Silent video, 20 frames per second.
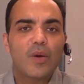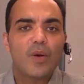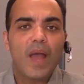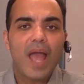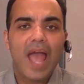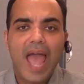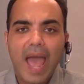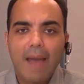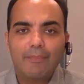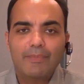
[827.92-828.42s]

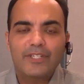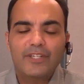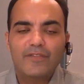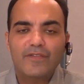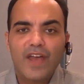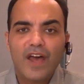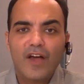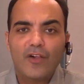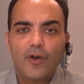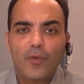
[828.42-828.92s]
app
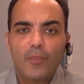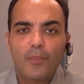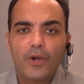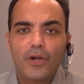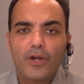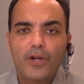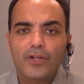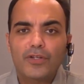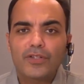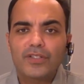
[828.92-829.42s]

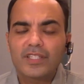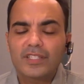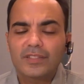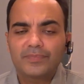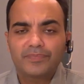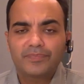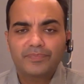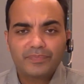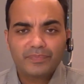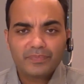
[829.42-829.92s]
developers,
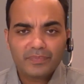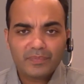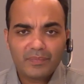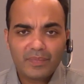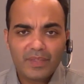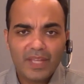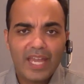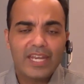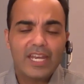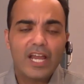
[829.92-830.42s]

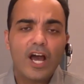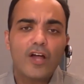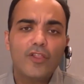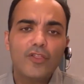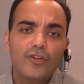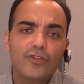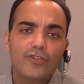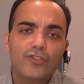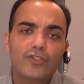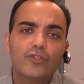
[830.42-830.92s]
and
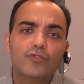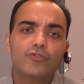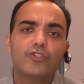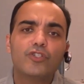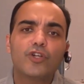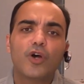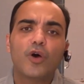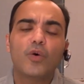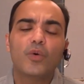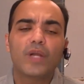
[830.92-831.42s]
others who
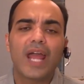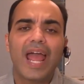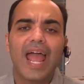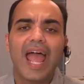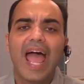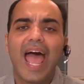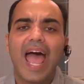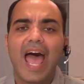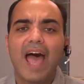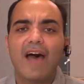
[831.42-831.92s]
don't
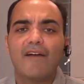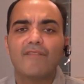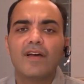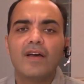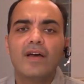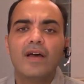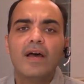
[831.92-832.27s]
have